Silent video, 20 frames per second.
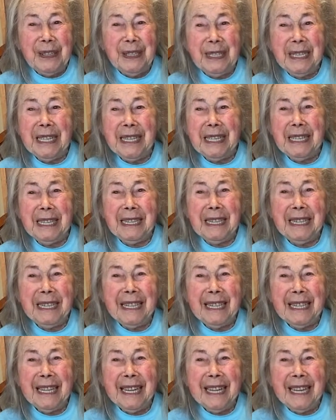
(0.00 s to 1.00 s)
until
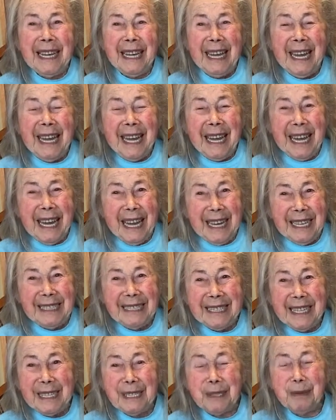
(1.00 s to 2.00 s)

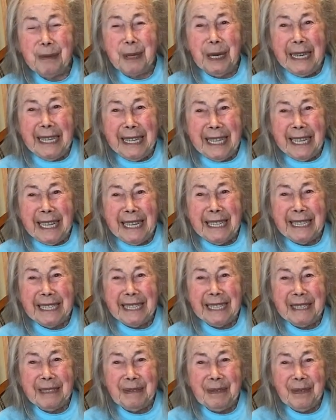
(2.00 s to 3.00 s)
it says what it
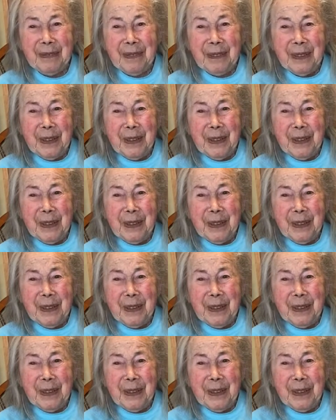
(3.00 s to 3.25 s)
is.